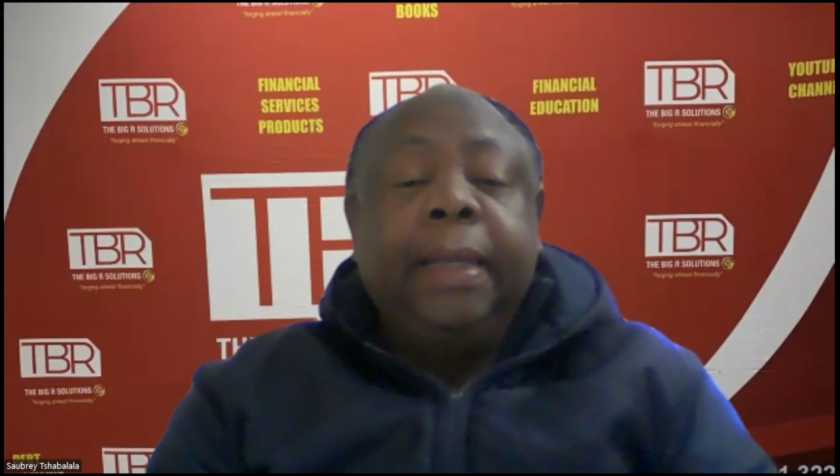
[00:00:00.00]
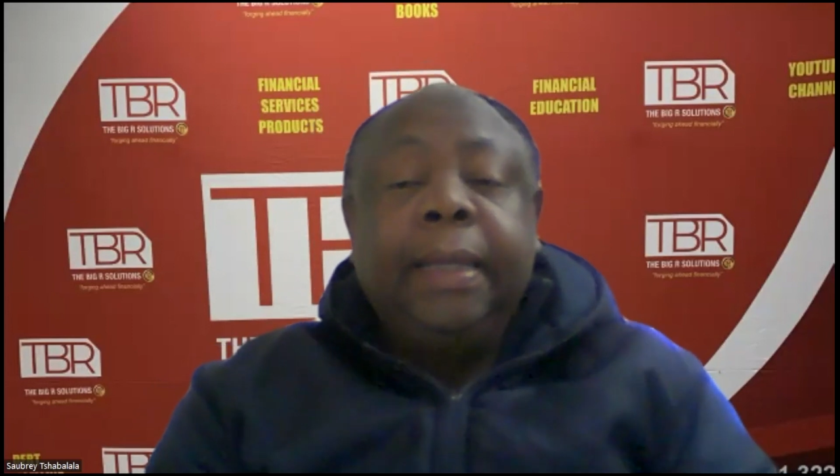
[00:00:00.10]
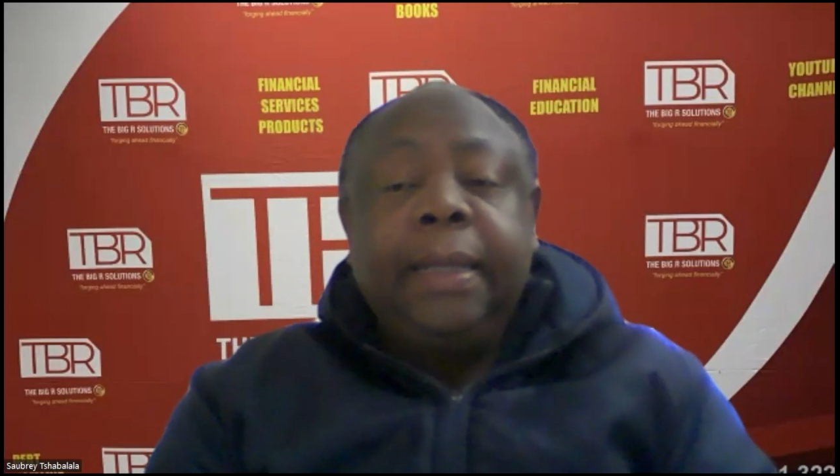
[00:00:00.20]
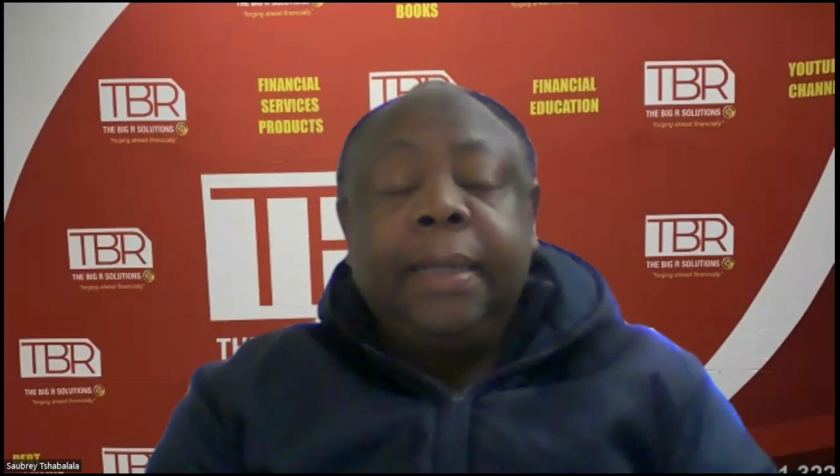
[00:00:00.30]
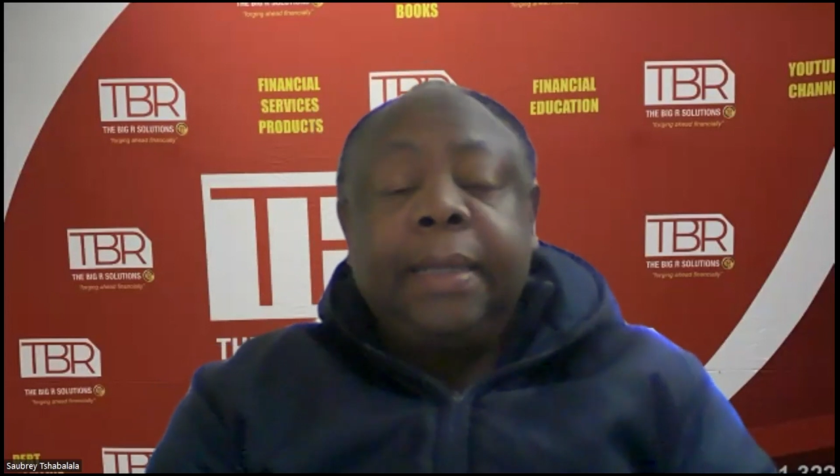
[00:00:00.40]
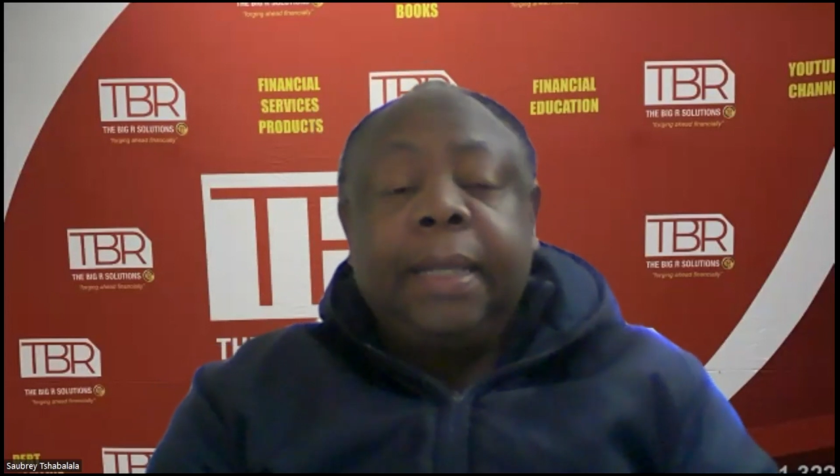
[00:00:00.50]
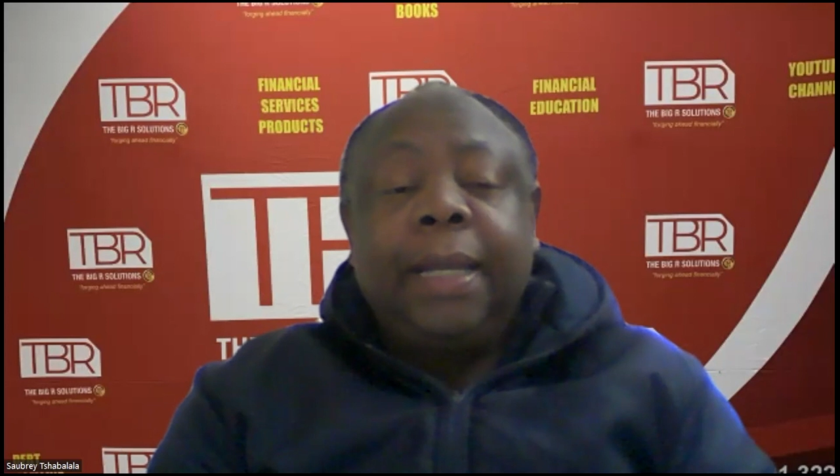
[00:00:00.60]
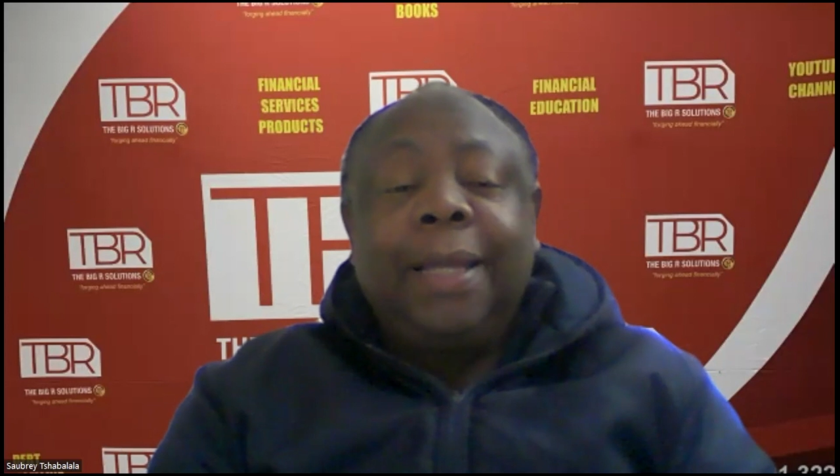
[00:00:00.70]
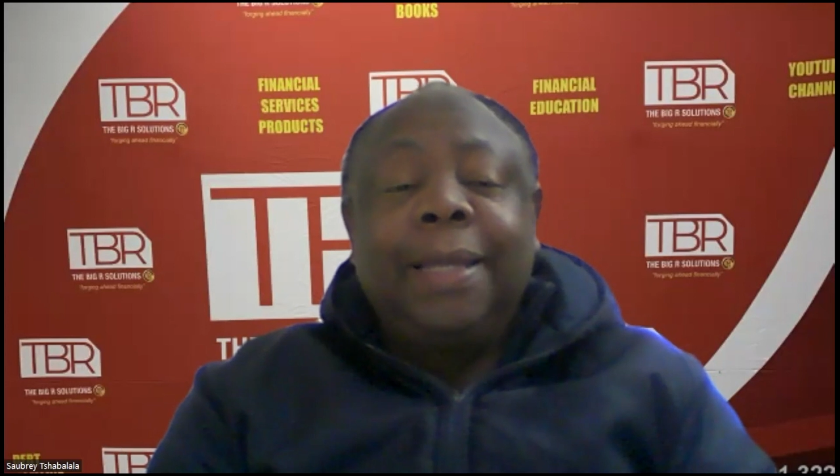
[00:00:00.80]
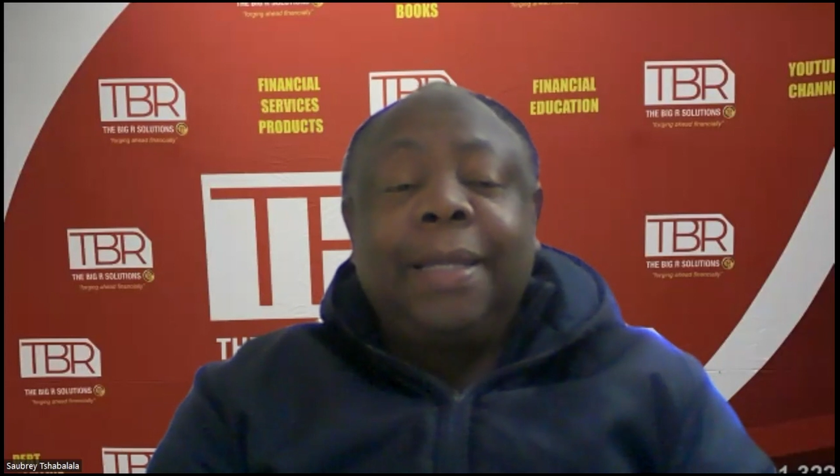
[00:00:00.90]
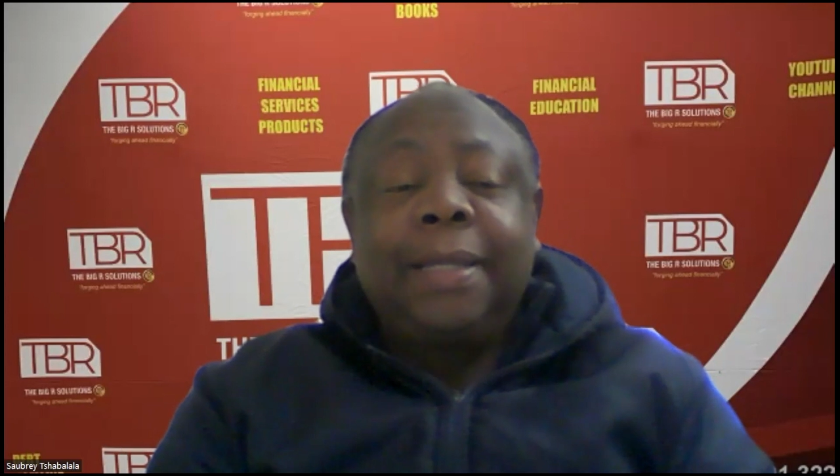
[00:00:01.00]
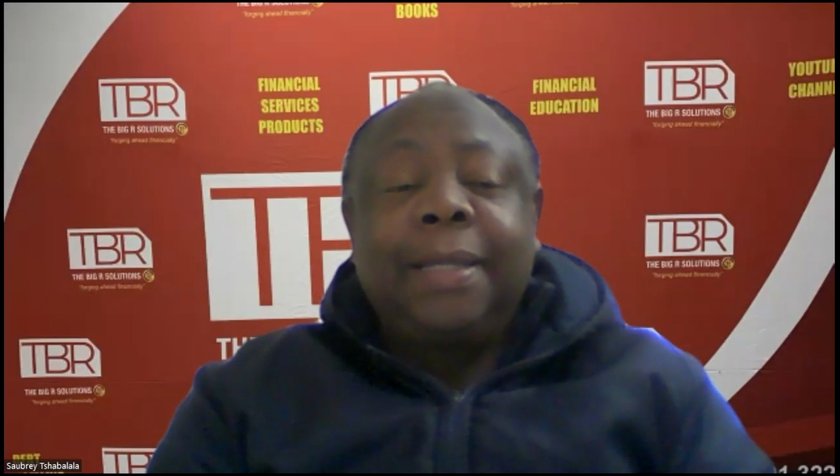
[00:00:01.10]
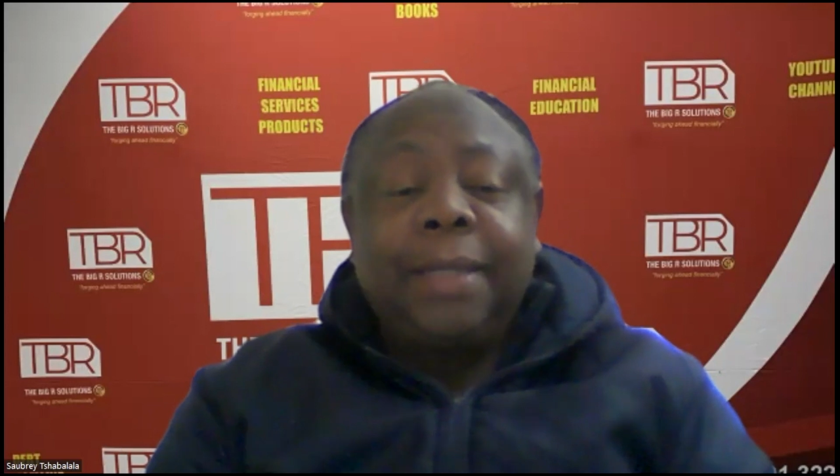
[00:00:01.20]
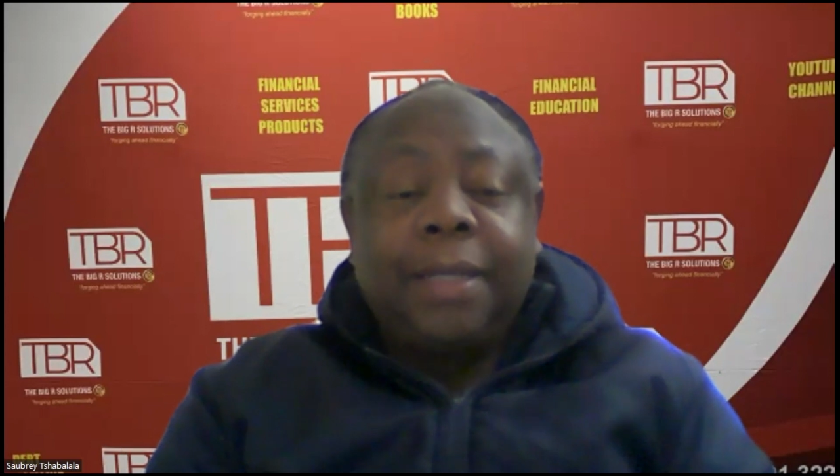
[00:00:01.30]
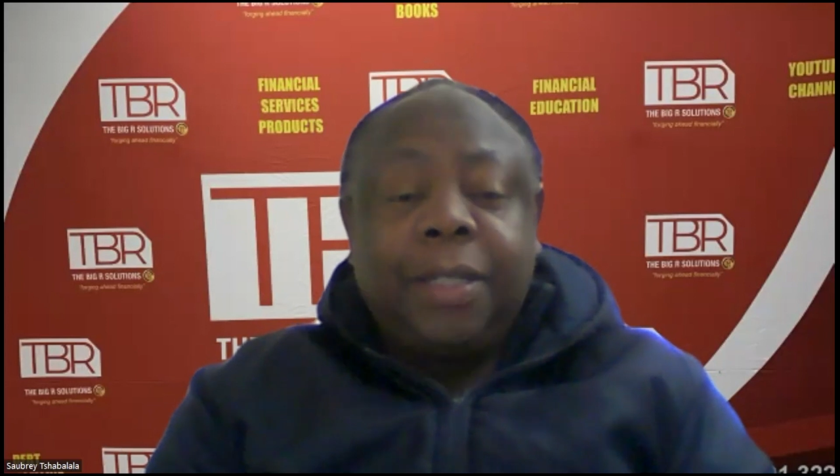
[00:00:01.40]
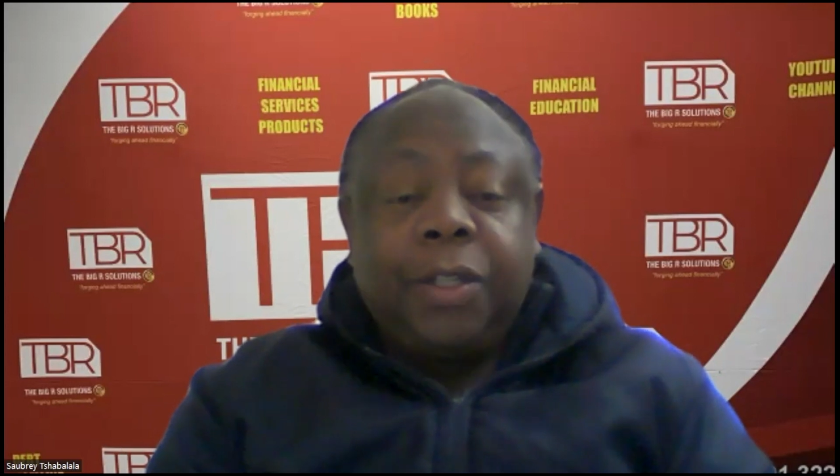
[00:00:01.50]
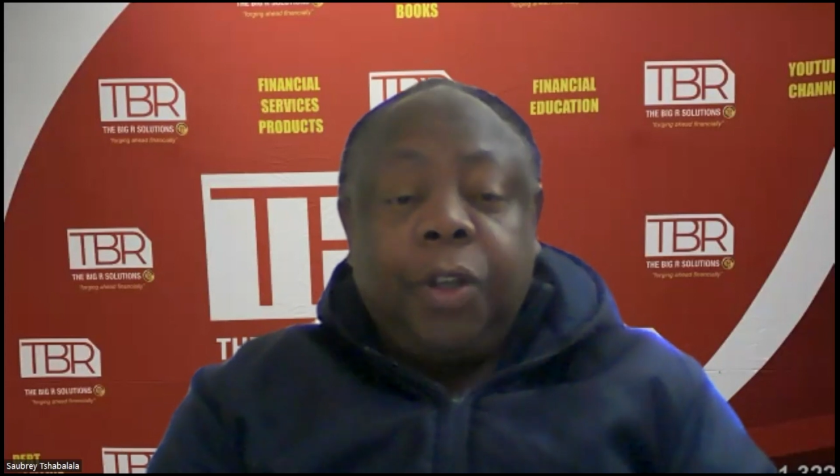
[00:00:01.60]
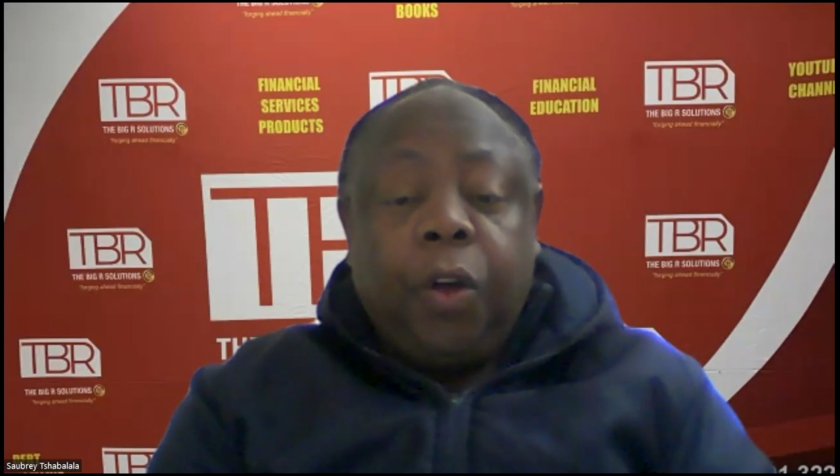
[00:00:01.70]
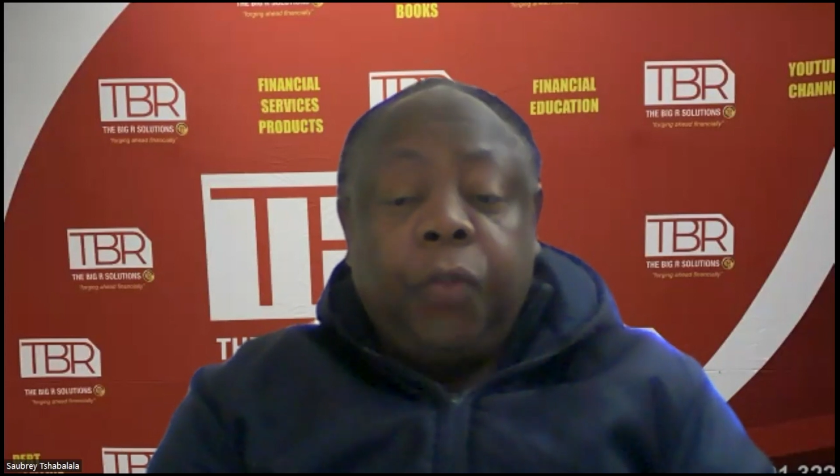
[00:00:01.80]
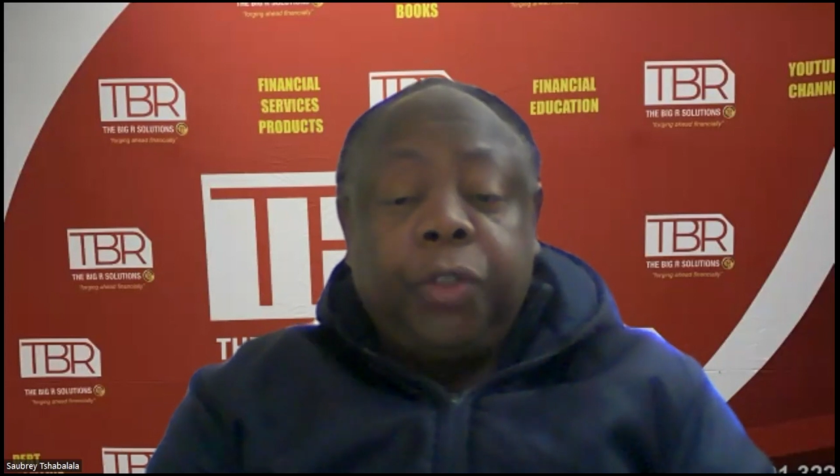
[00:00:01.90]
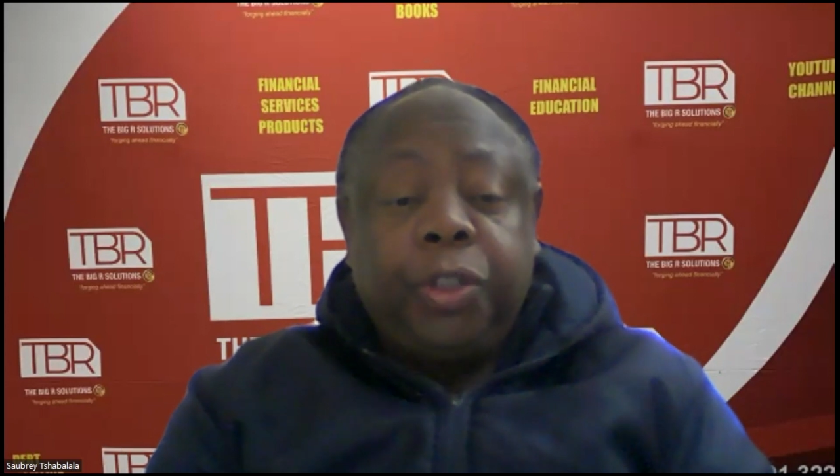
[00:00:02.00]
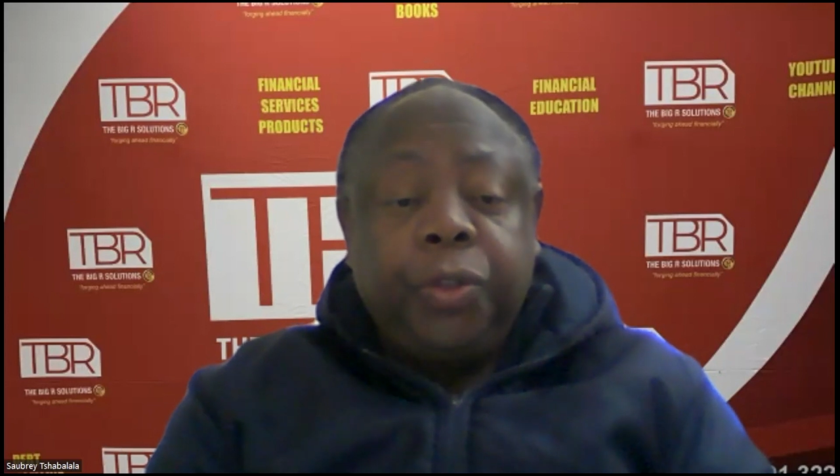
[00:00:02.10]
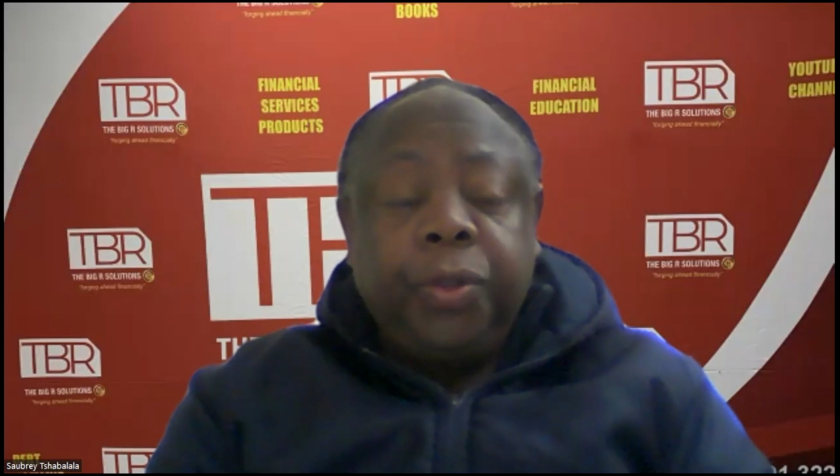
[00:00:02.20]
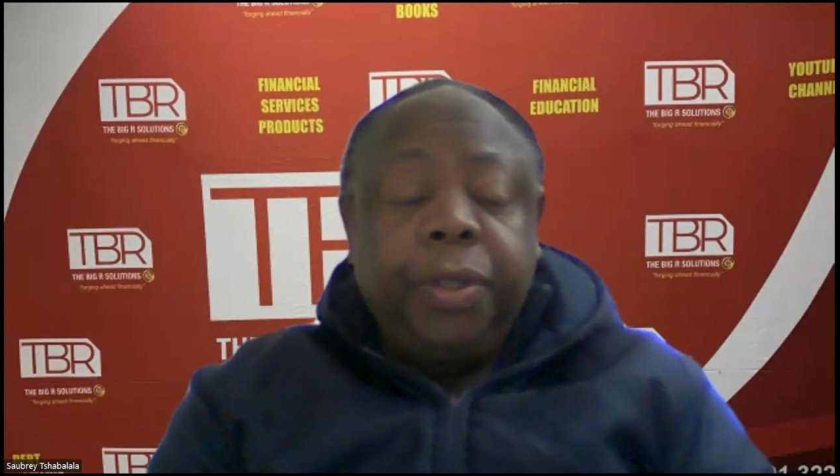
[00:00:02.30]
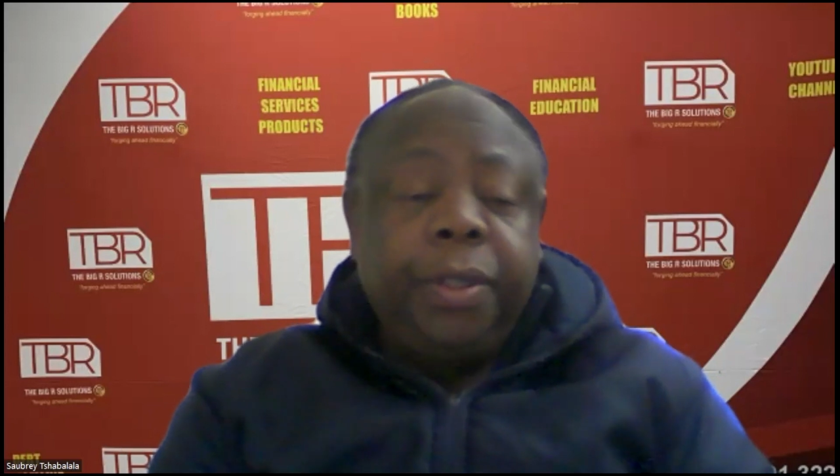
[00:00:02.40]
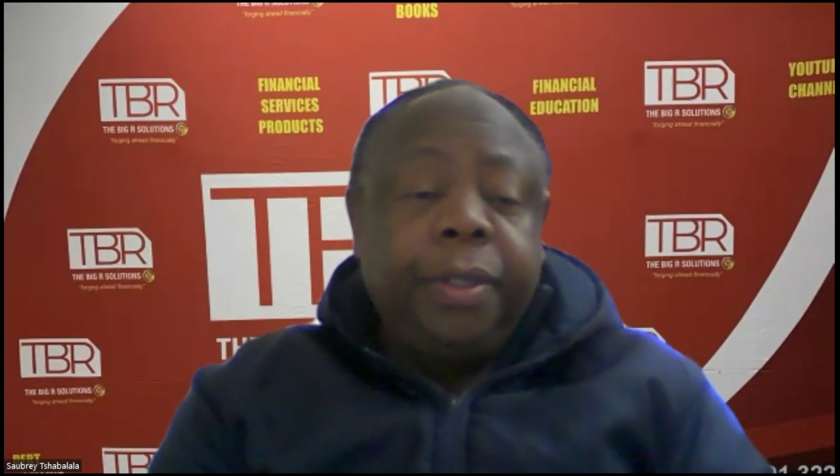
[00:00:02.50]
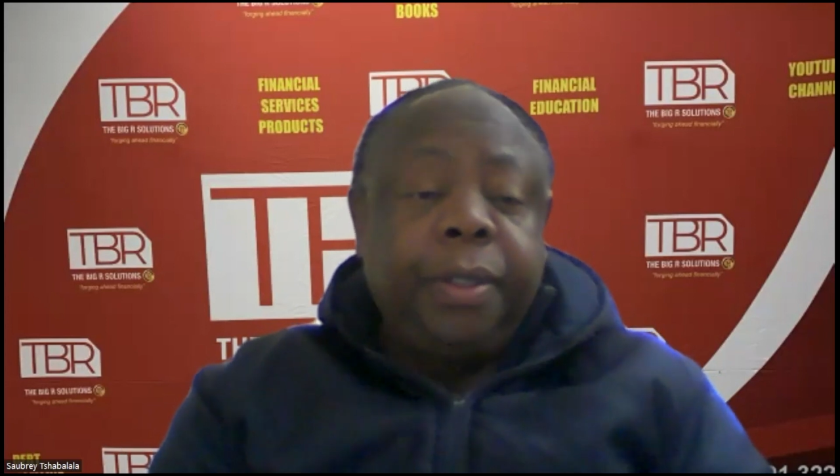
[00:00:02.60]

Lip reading: It is the 6th of June.